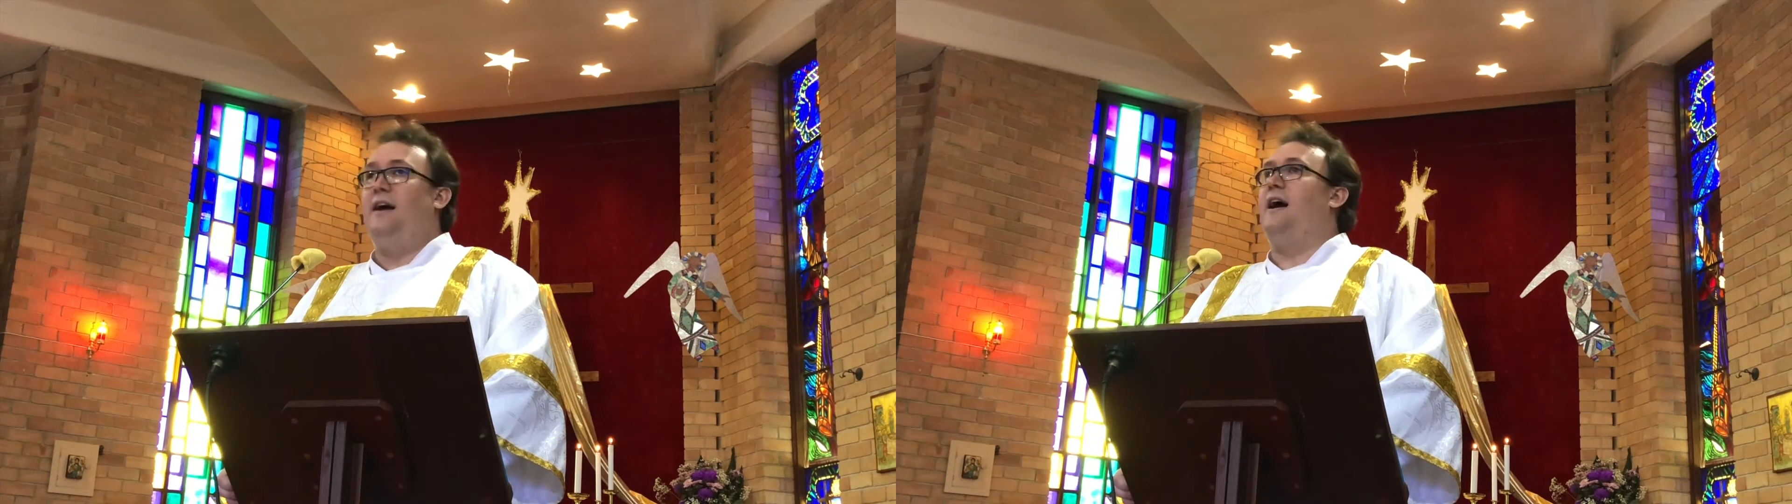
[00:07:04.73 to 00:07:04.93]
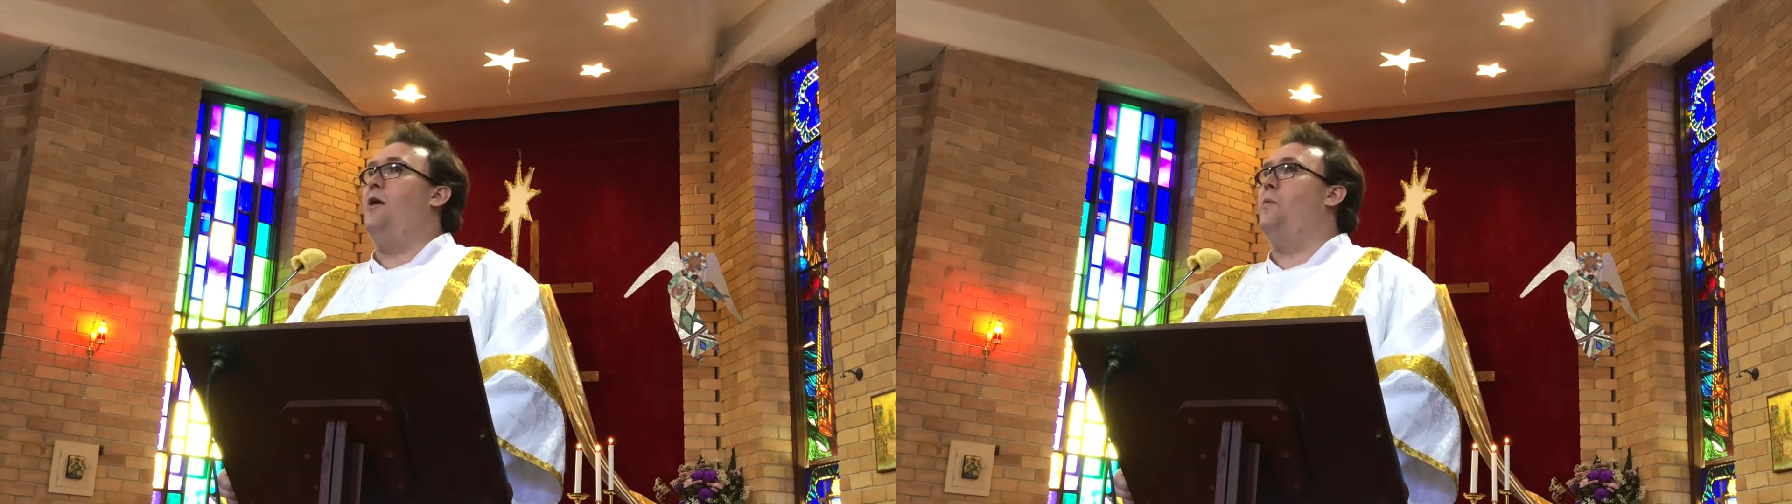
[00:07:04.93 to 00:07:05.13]

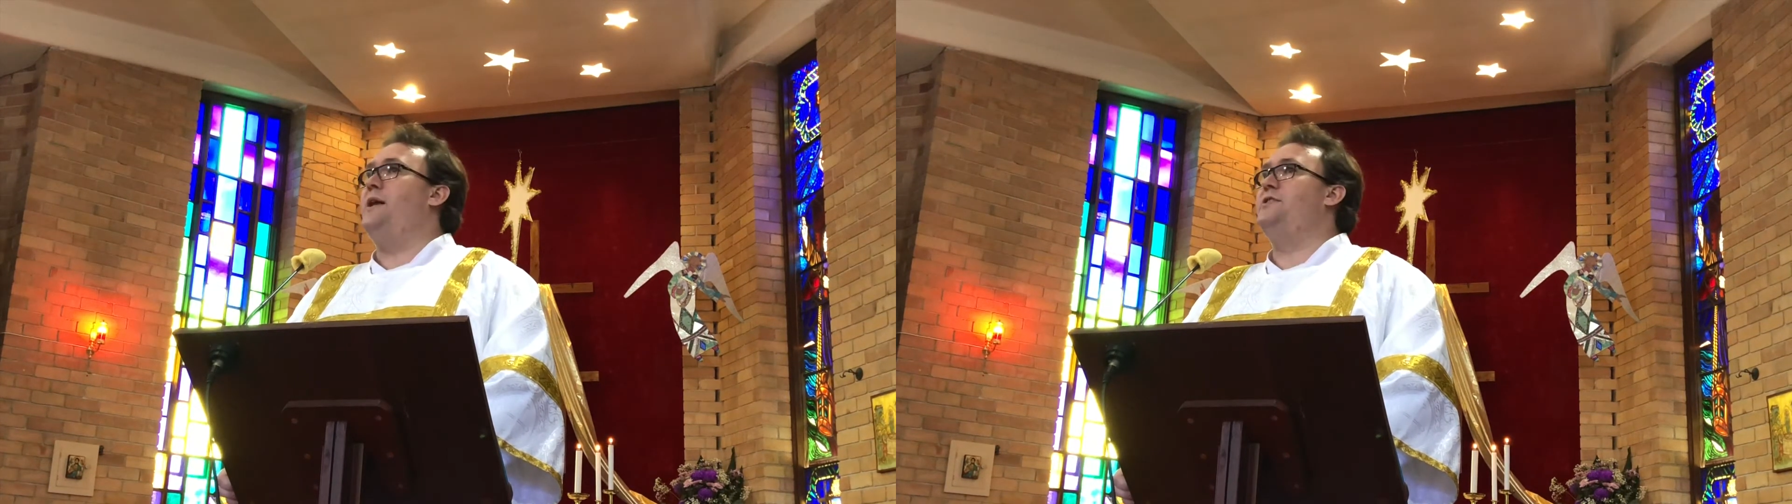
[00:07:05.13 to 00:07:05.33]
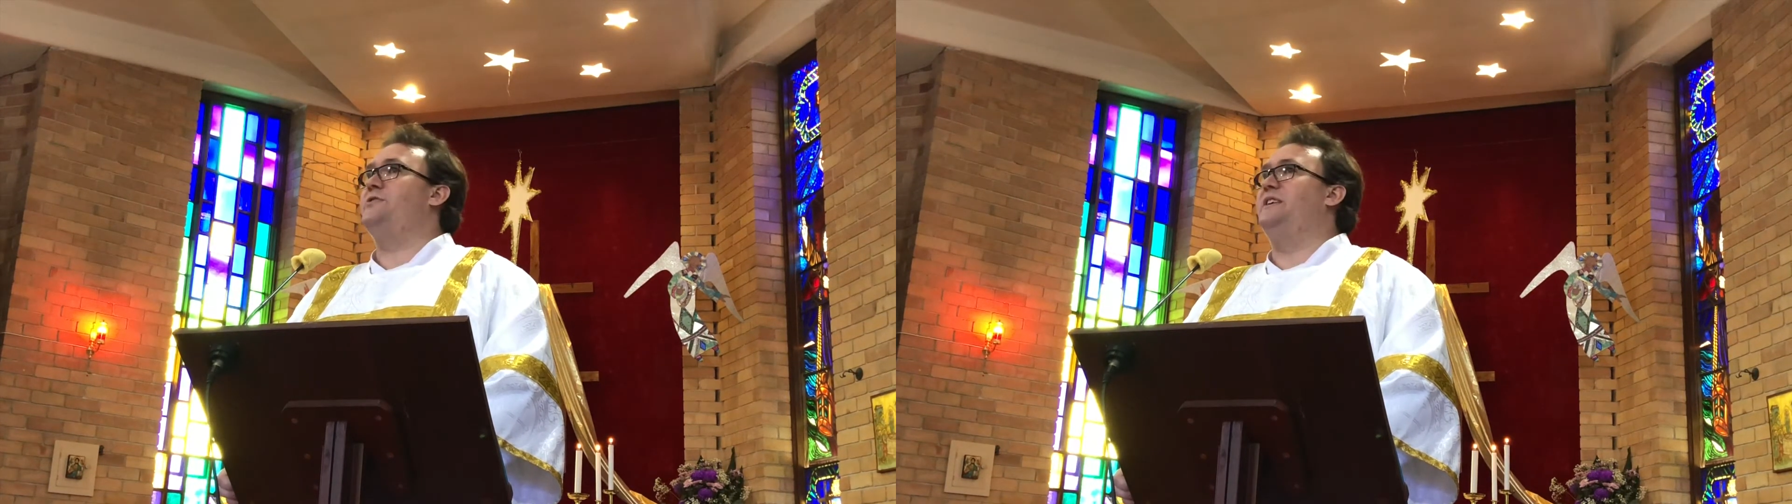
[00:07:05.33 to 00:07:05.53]
a
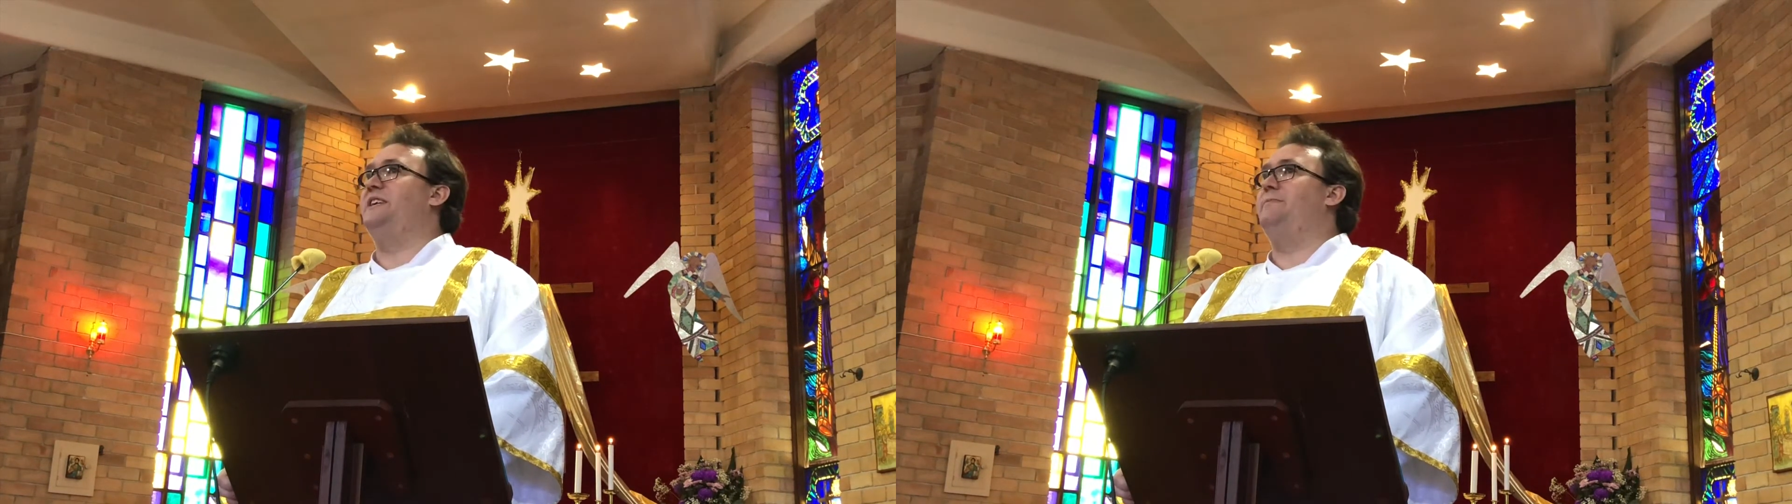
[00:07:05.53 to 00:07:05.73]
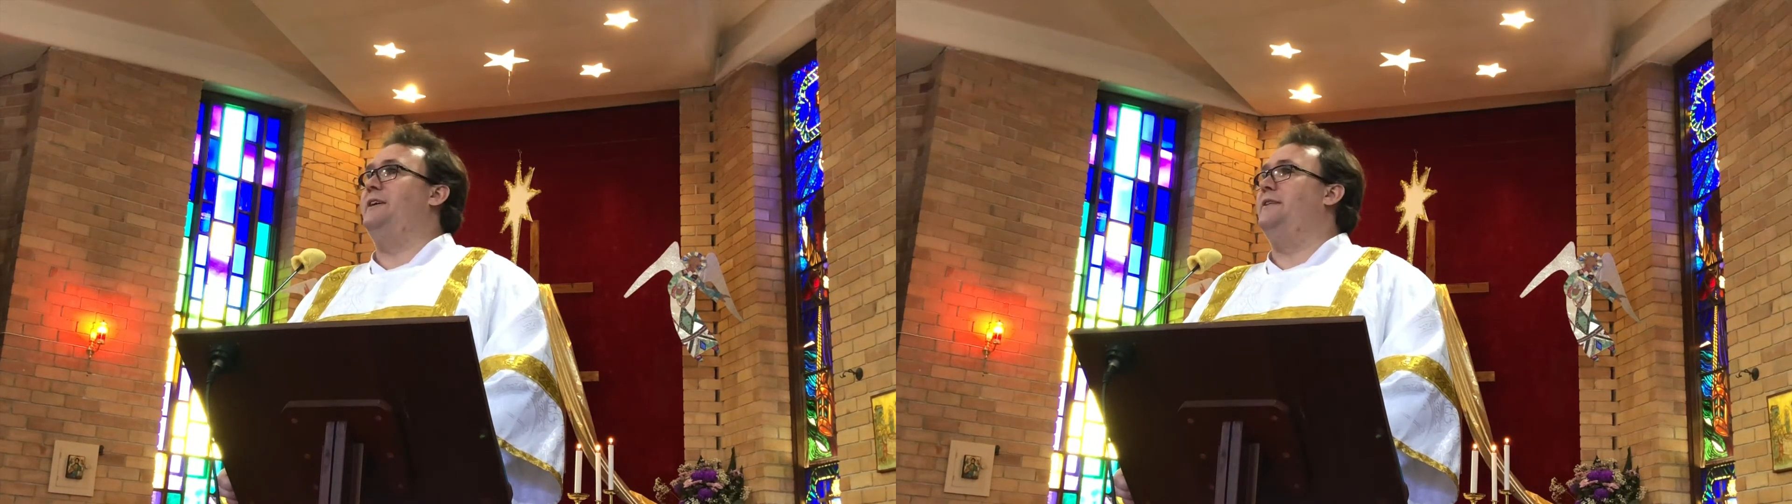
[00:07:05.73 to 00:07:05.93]
wondrous
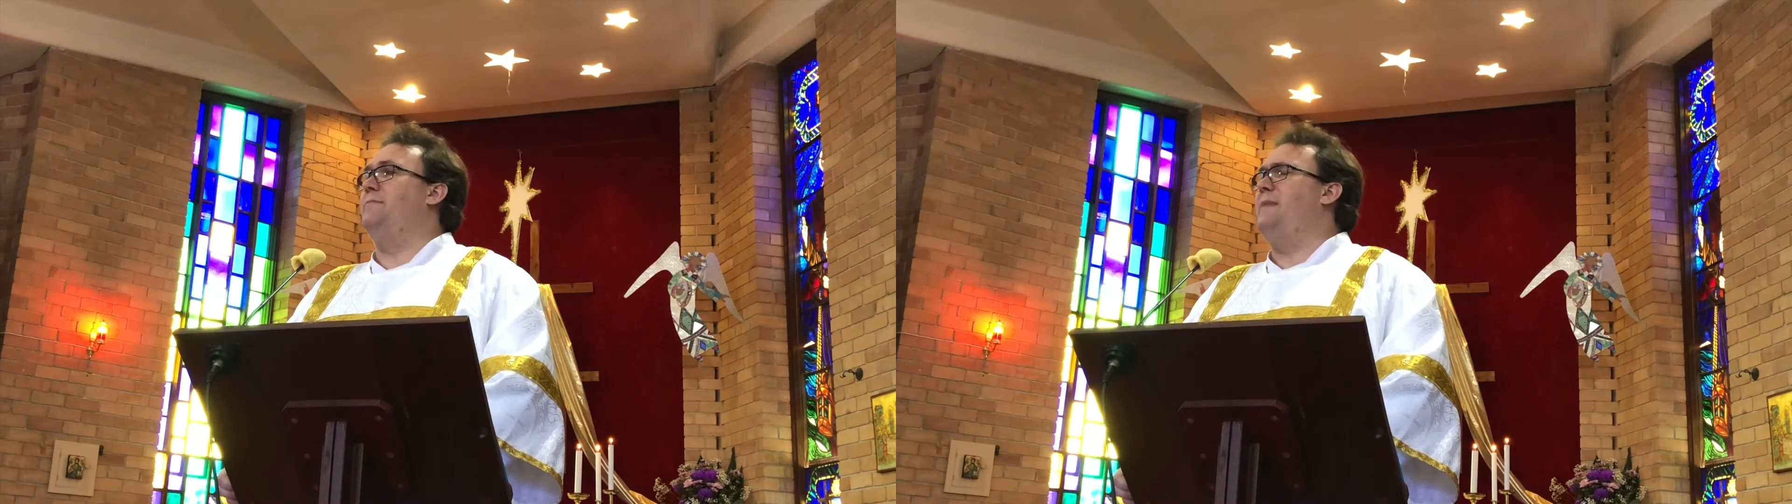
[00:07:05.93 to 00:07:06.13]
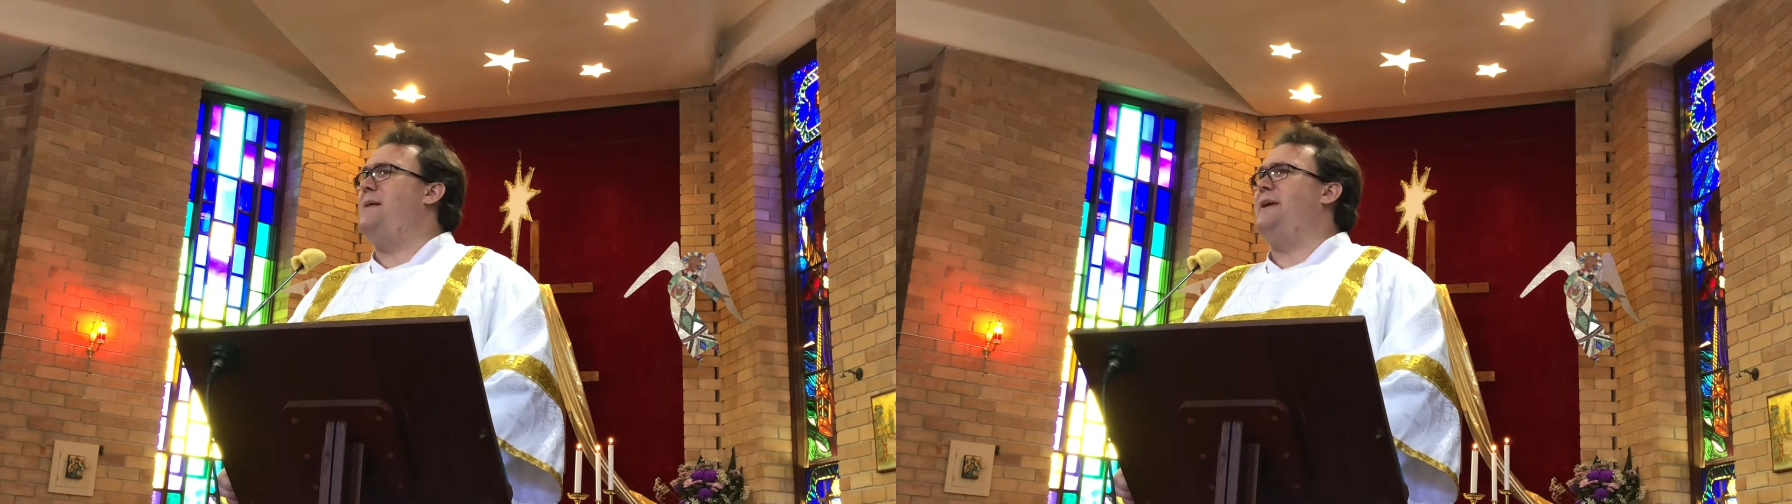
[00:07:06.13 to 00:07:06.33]
but
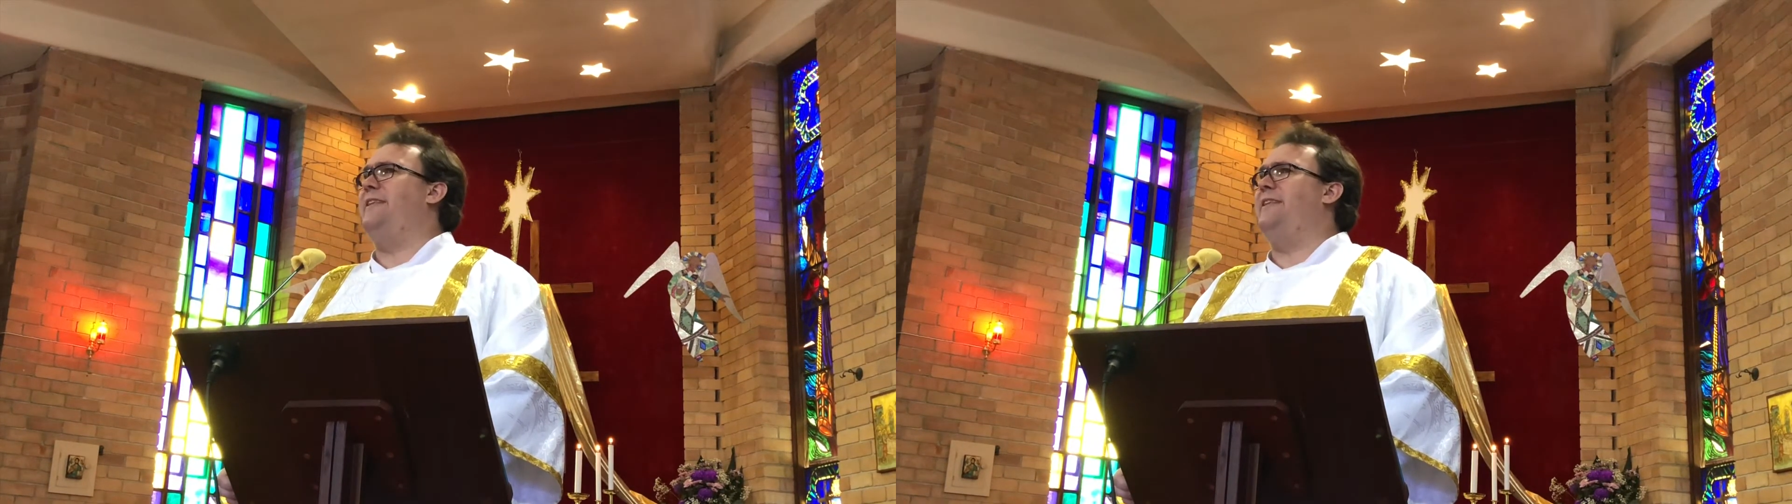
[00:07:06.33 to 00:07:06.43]
maybe a